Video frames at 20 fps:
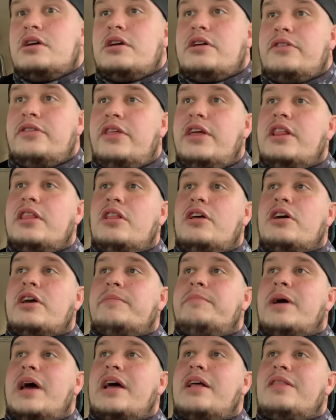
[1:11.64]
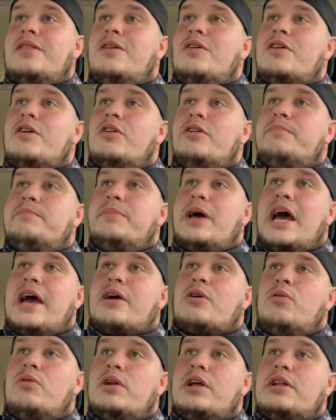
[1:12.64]
looking back
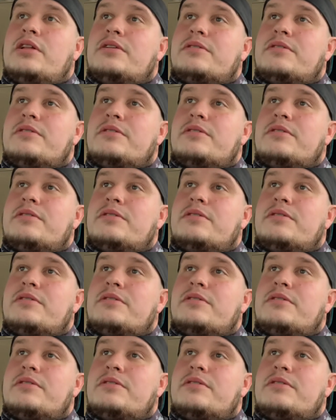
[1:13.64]
on it,